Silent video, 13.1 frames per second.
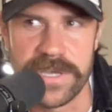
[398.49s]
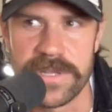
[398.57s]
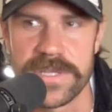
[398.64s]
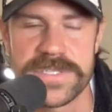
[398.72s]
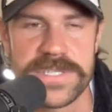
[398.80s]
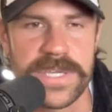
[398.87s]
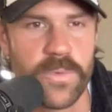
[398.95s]

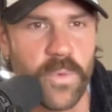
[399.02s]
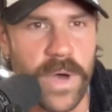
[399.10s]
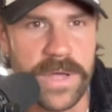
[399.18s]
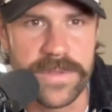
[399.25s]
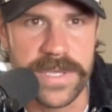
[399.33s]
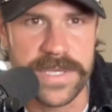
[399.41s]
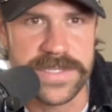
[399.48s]
holistic
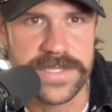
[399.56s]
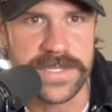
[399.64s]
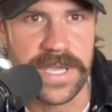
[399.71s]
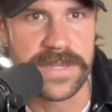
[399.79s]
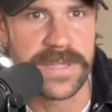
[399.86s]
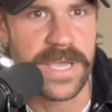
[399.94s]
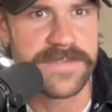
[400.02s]
wellness
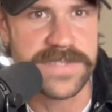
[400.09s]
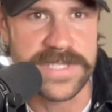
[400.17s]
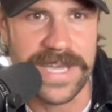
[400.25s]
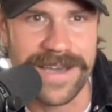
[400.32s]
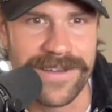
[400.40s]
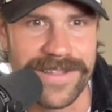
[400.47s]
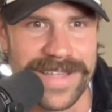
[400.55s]
and lifestyle,